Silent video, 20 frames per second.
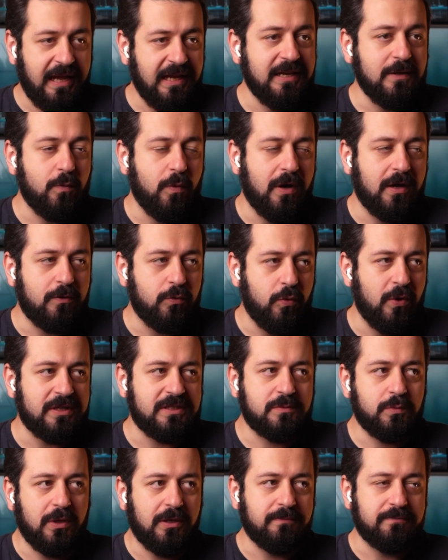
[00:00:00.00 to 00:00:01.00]
anyone who
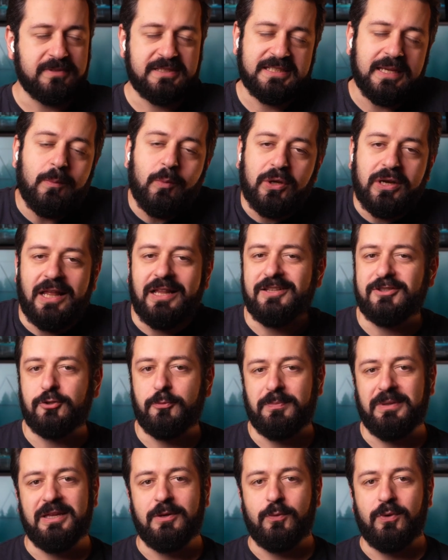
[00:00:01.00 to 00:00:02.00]
has, well, someone else to
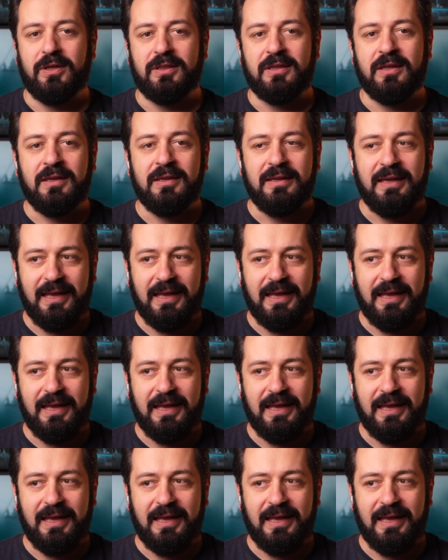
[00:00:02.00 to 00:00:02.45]
play with.